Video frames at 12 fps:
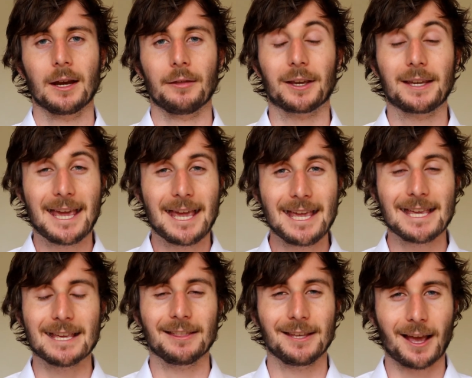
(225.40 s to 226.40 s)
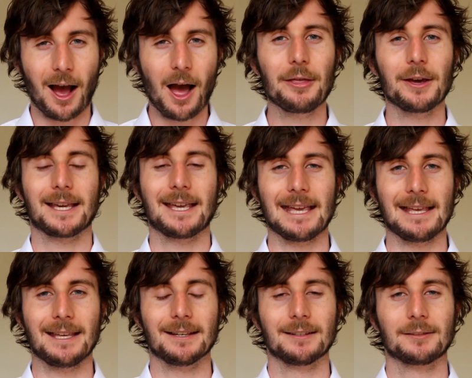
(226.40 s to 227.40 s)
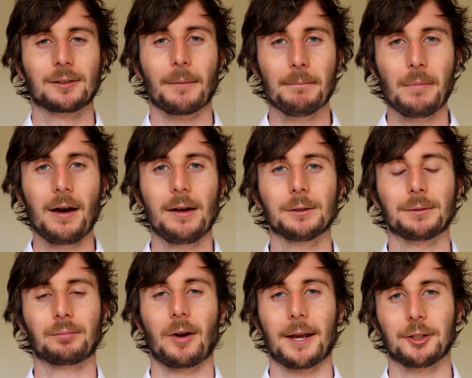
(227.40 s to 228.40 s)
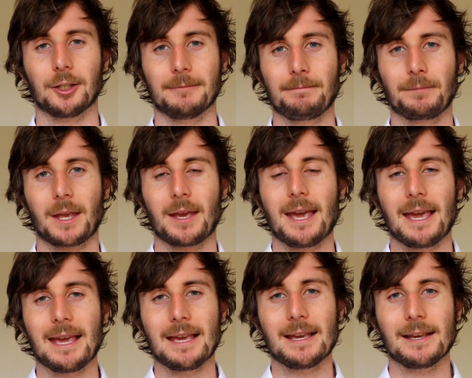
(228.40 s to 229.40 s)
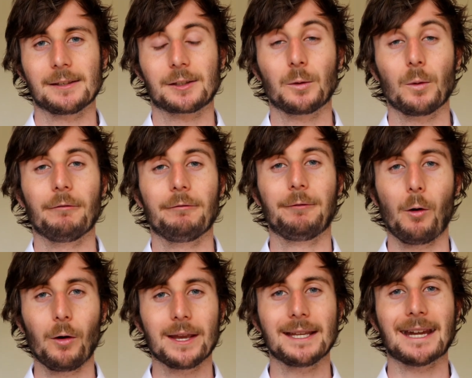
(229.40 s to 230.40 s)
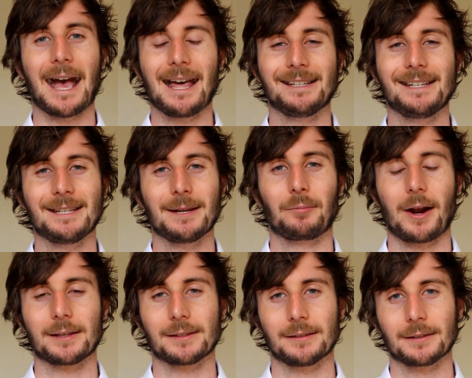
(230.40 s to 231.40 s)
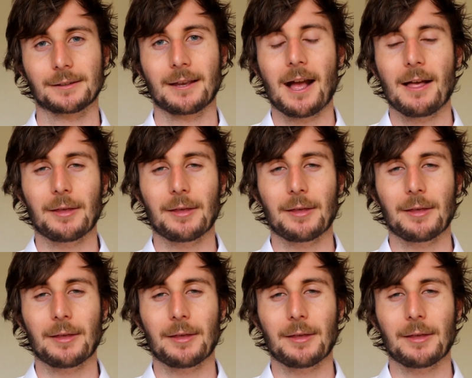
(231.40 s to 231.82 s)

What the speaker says: The other key to mild depression is to avoid antidepressants.